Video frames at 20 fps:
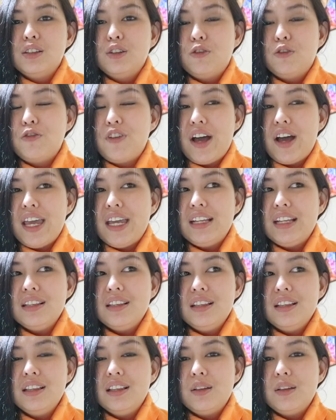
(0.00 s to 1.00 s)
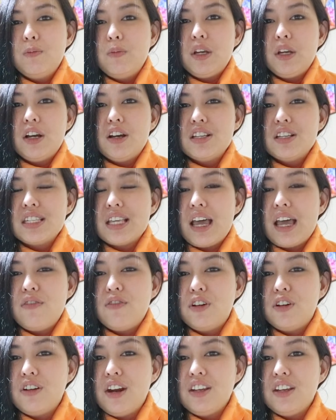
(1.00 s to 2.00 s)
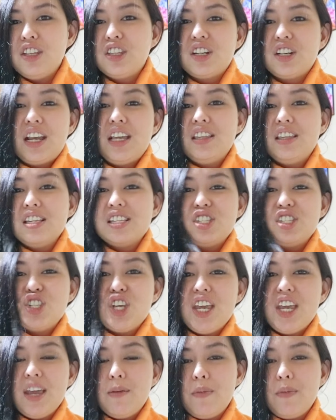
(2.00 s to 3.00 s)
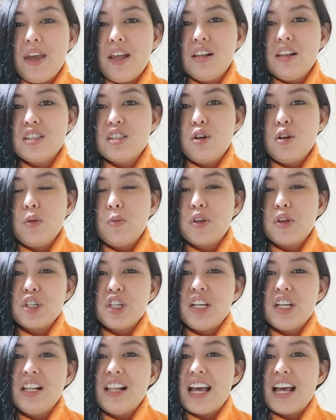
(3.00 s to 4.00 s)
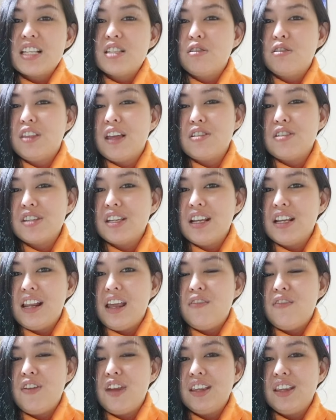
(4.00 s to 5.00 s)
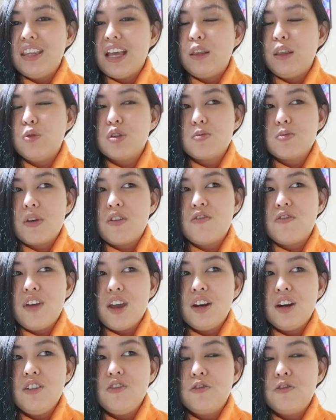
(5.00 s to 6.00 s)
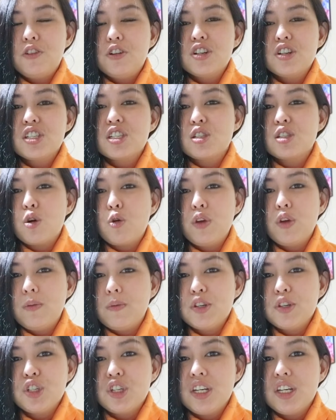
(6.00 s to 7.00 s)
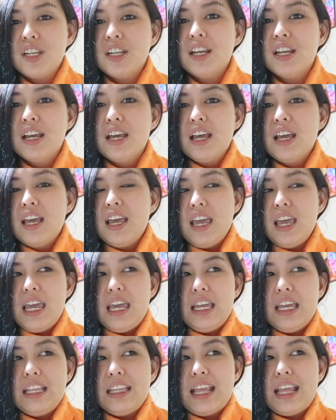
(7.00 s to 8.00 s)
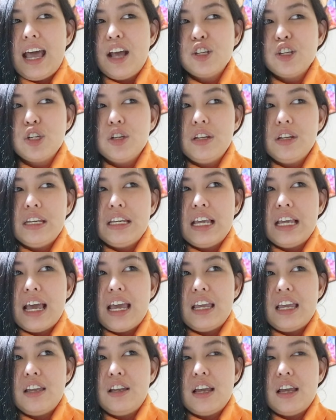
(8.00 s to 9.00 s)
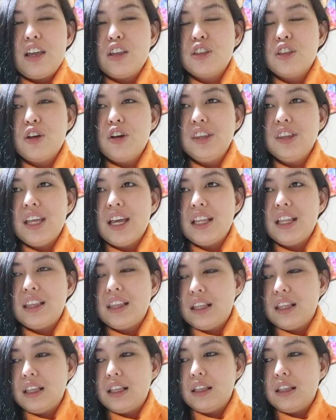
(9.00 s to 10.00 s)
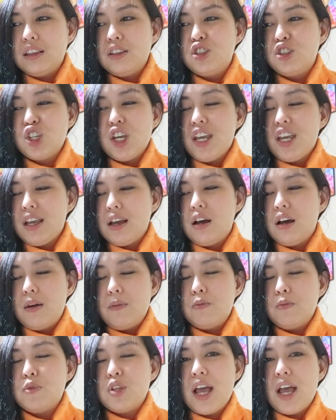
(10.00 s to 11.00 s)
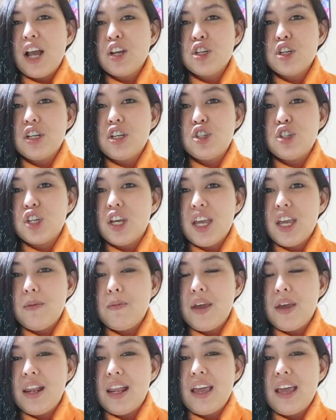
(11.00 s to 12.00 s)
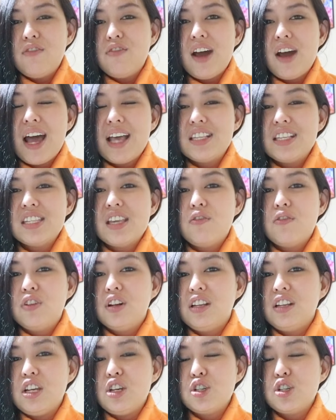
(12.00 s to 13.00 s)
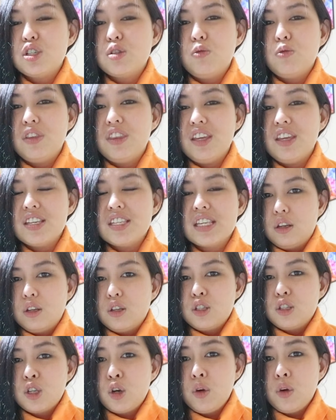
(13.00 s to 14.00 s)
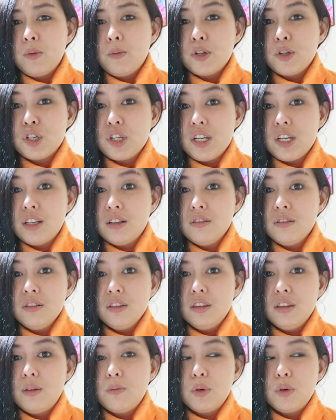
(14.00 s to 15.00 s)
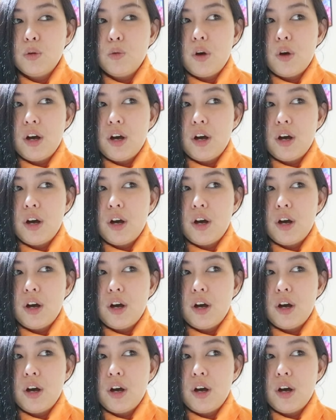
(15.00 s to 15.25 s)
to find because I've already tried this JML sewing machine last 2011. That was my very first sewing machine, and actually I thought that JML, I've had several issues with this sewing machine. Number